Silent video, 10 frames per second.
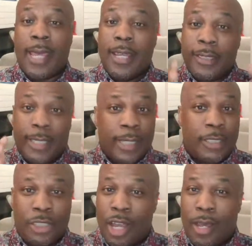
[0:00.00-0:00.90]
don't have
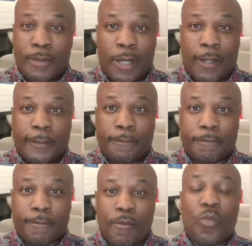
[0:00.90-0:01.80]
to sack the
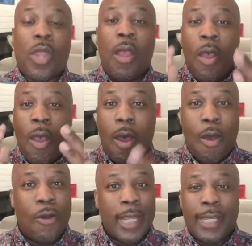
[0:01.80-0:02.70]
quarterback to get the
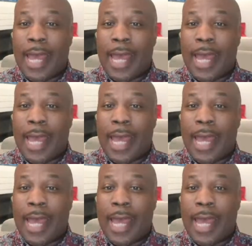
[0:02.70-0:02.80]
job done.